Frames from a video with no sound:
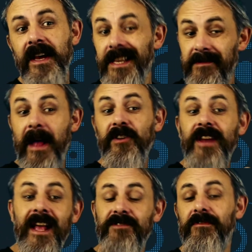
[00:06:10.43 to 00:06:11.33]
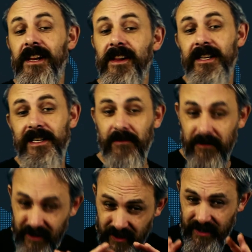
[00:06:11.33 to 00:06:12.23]
Expansion adds a really nice
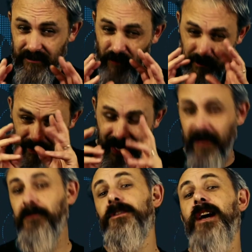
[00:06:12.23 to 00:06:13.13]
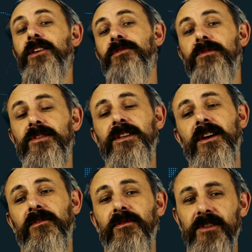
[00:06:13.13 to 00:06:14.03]
little, just one mechanical touch, which is
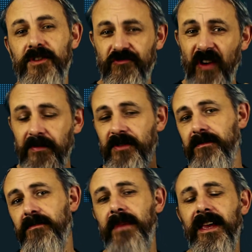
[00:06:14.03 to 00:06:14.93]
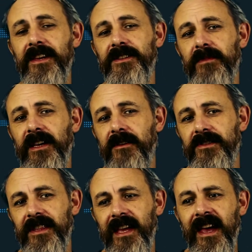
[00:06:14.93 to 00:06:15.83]
kind of cool, this corruption mechanism that
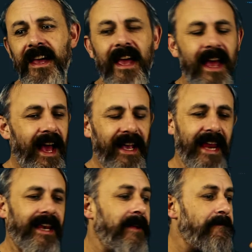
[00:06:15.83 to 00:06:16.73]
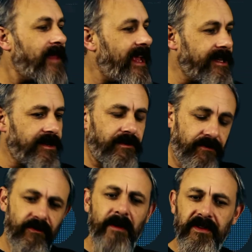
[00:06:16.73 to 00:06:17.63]
goes in there. Again, it's
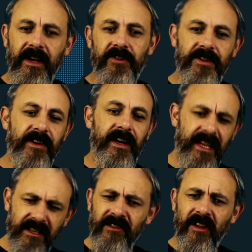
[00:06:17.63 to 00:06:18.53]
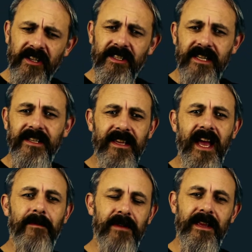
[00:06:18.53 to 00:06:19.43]
great production design. It's a nice, decent
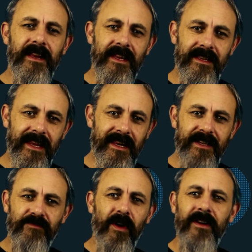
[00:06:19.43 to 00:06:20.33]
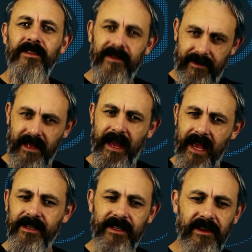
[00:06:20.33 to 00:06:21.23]
game, and it's one that
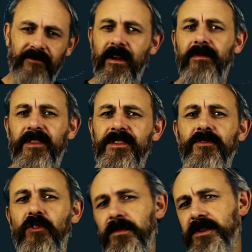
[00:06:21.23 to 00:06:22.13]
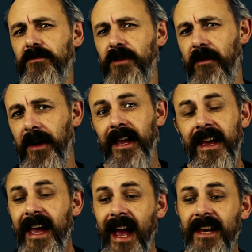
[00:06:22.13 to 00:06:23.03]
has kind of revved the storm and still going.
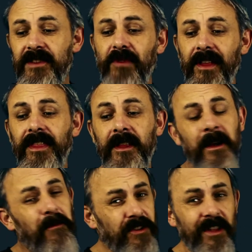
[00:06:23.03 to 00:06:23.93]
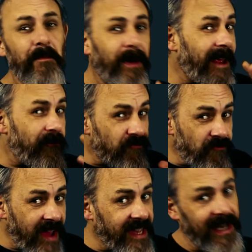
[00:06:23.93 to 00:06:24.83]
And it's one, whilst I don't play it
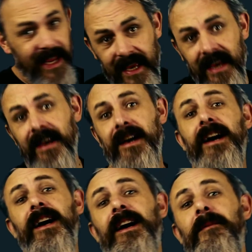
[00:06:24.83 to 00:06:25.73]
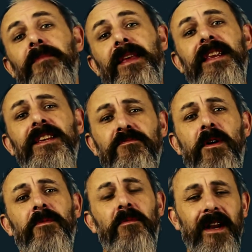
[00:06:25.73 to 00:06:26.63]
regularly, it is
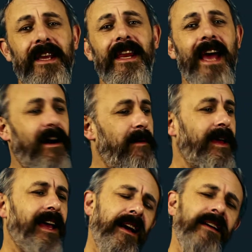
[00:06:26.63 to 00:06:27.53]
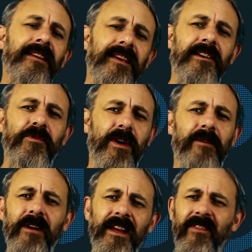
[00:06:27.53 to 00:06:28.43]
one that when I get out, I'm like, ah, you know
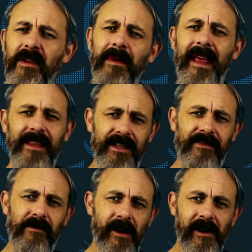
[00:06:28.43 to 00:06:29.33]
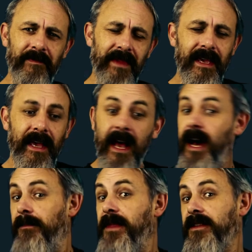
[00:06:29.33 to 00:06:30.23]
what? Why haven't I played this for a while?
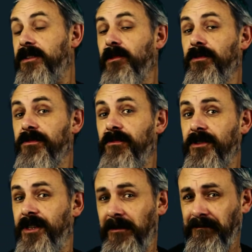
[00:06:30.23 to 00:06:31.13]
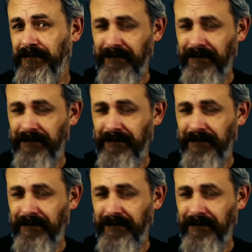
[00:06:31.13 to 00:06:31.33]
That's Lords of Waterdeep.